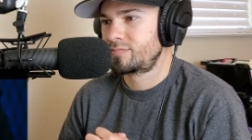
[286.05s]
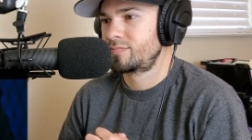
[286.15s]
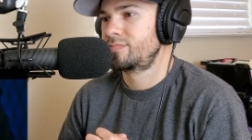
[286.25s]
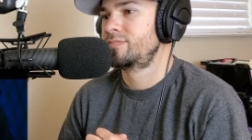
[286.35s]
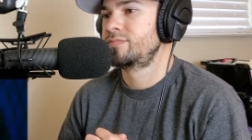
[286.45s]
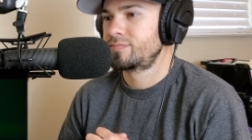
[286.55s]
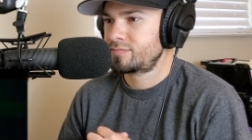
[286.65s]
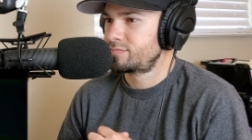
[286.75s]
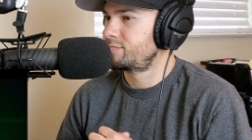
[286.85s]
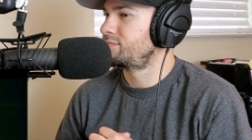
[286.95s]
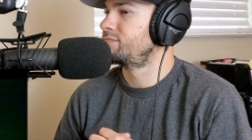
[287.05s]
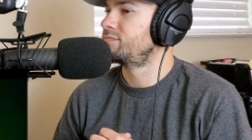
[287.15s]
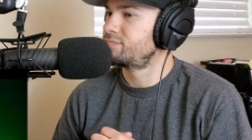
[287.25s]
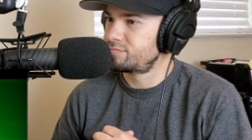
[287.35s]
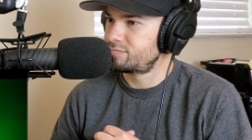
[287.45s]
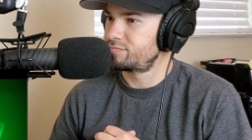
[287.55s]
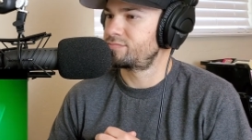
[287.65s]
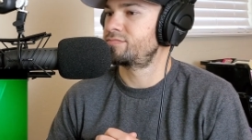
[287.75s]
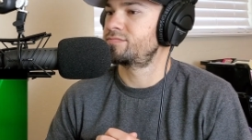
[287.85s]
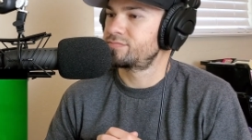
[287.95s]
he ain't taking kids, kids
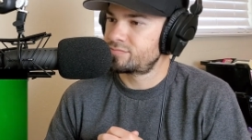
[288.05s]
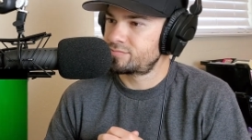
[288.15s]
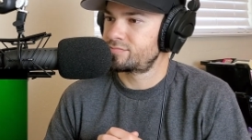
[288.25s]
don't understand,